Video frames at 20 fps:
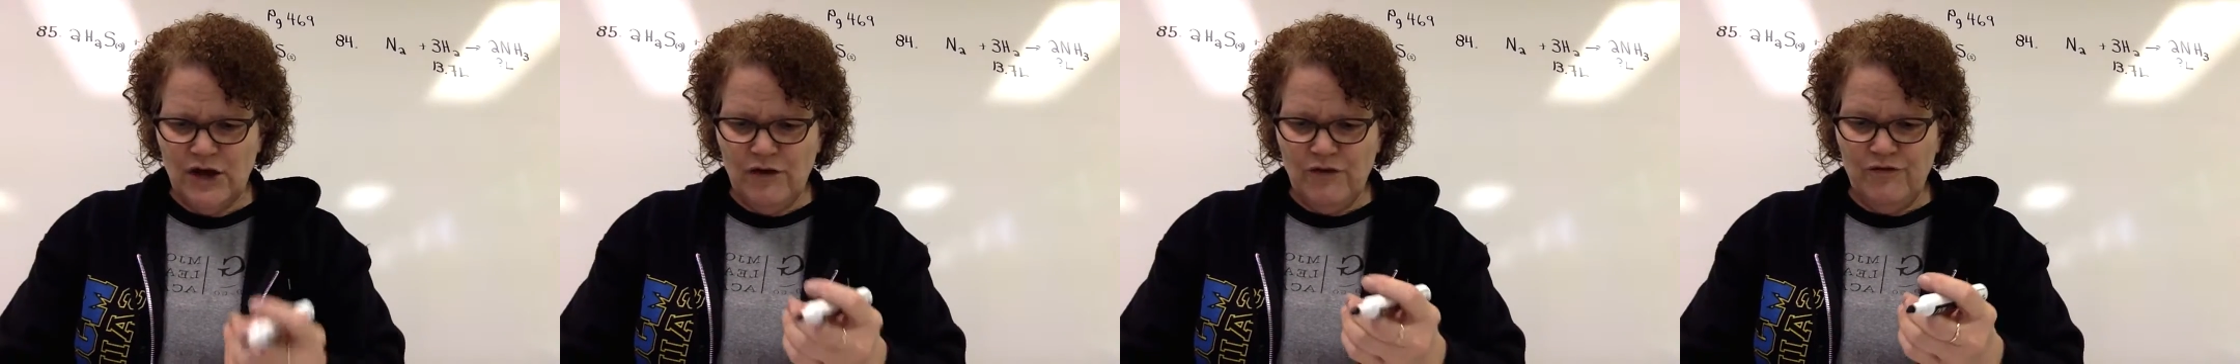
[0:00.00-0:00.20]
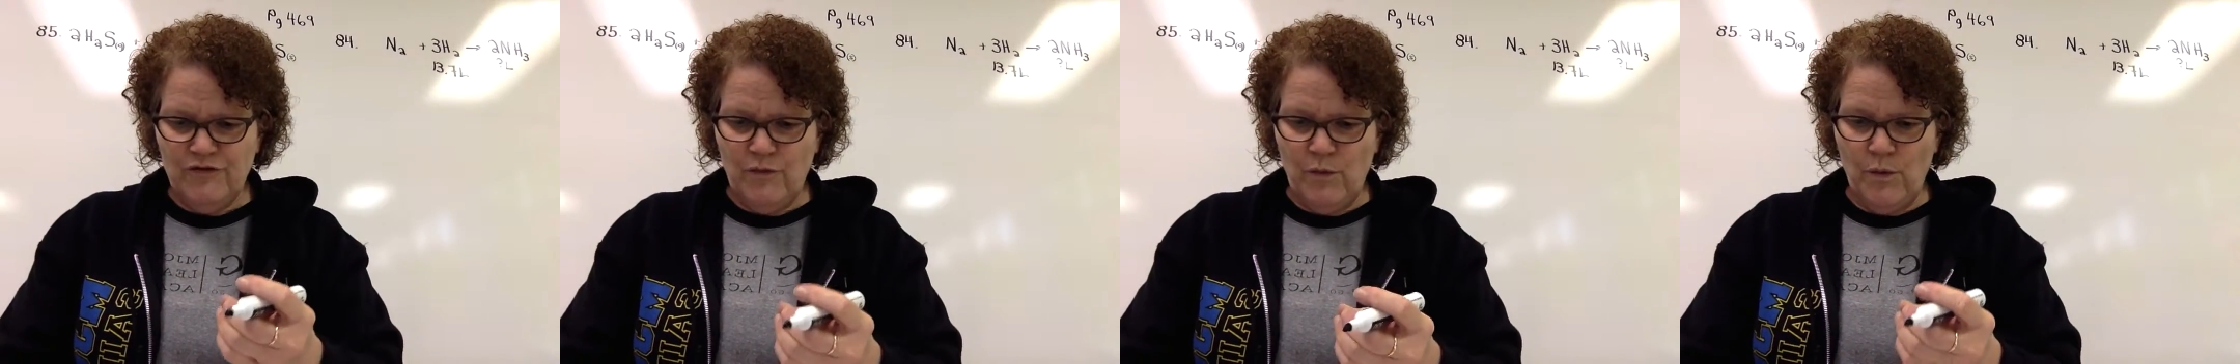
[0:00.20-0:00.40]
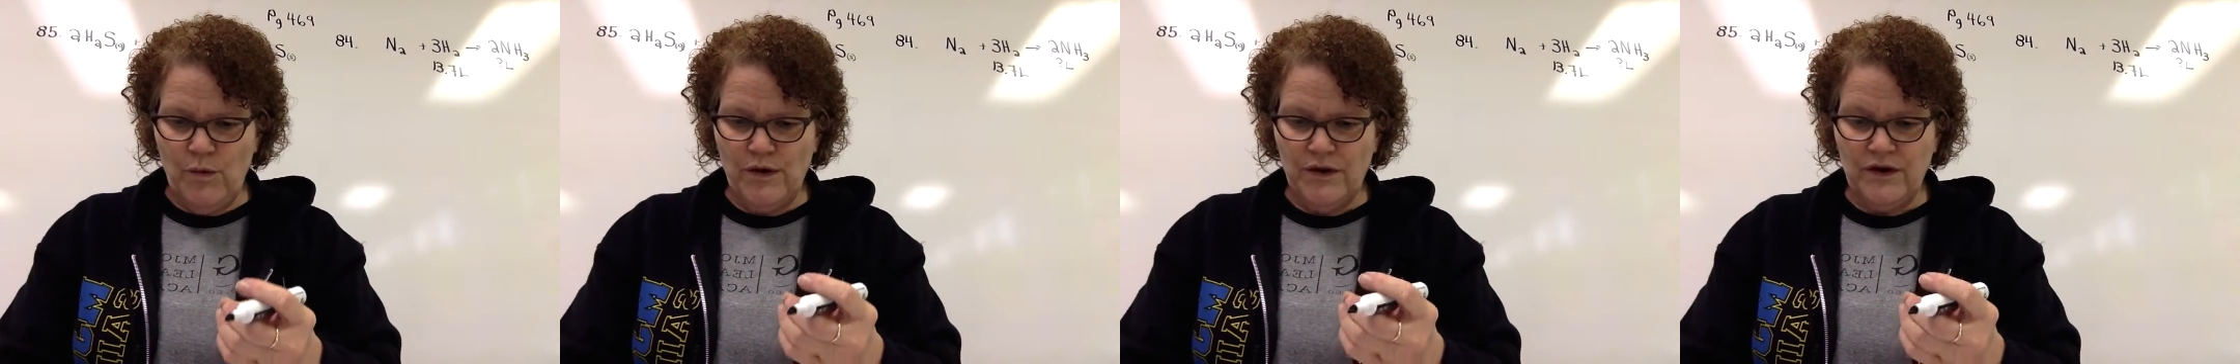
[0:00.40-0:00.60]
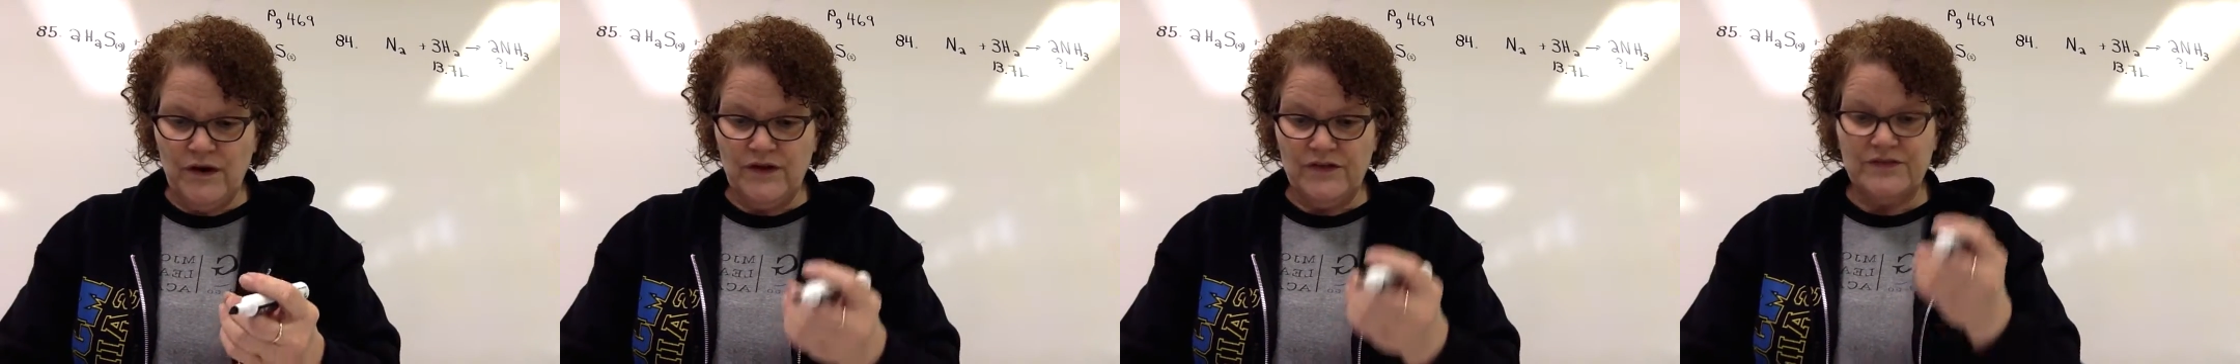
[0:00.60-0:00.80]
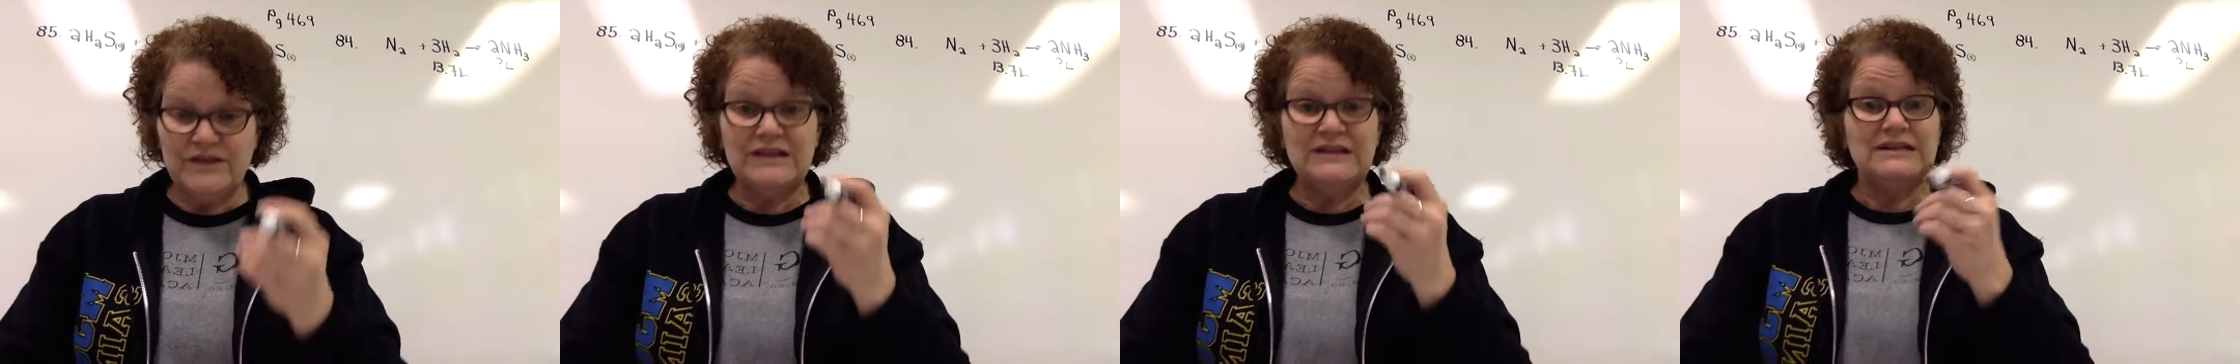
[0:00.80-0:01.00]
for the